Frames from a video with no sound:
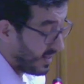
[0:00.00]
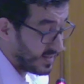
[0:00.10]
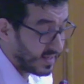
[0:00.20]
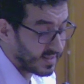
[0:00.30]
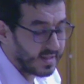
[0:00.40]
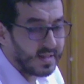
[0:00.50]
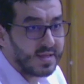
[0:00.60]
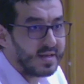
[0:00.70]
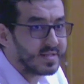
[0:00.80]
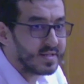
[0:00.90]
he says that
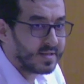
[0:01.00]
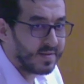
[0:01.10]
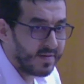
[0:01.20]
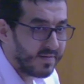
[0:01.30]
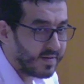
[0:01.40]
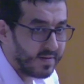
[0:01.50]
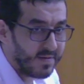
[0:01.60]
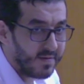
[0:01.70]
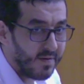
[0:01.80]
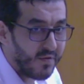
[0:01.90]
there isn't
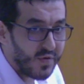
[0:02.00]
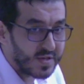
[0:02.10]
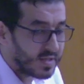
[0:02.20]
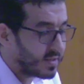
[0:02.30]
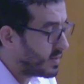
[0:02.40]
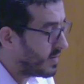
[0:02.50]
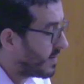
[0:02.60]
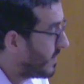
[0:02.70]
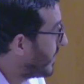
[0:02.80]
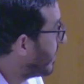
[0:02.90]
a fixed
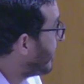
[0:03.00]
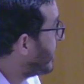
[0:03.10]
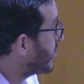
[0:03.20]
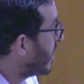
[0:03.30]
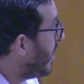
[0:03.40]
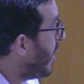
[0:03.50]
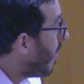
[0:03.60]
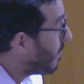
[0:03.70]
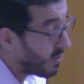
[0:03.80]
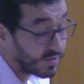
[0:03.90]
definition.
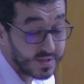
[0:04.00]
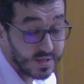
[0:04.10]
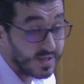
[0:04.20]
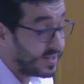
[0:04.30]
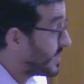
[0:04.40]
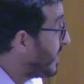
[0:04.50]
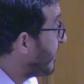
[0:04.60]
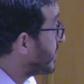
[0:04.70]
About Steve